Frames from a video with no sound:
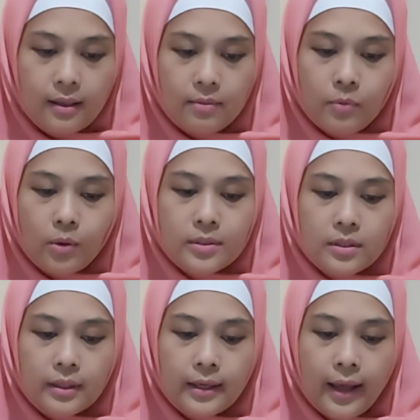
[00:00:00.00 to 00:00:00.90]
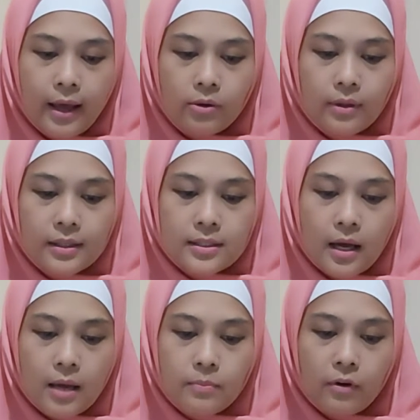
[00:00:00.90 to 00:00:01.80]
The most renowned
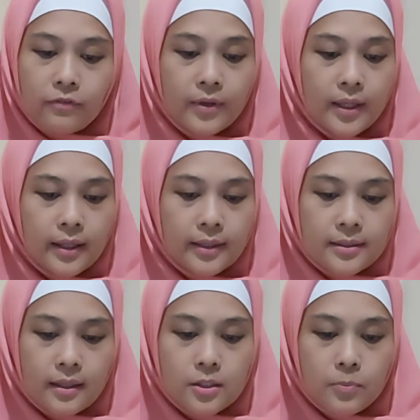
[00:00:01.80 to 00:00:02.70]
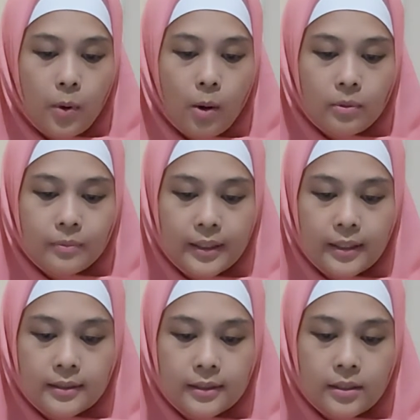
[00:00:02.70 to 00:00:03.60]
type of helix is
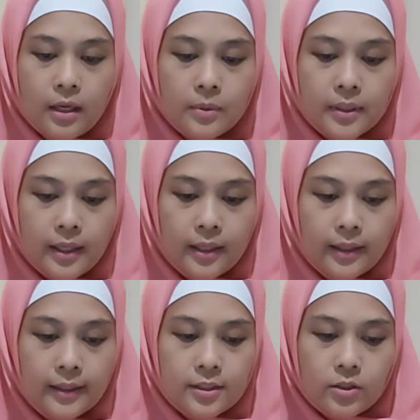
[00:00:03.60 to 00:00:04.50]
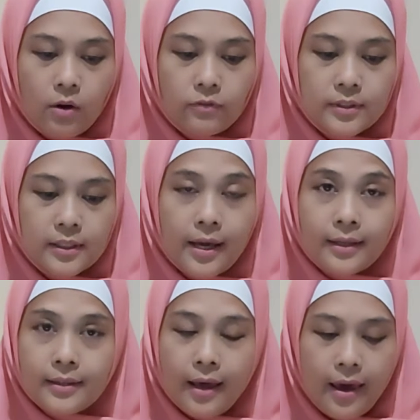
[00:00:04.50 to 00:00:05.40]
probably the double helix of
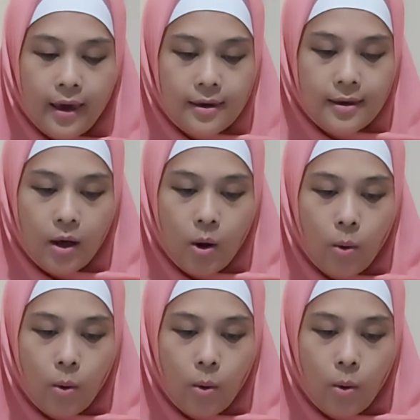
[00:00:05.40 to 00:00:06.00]
DNA,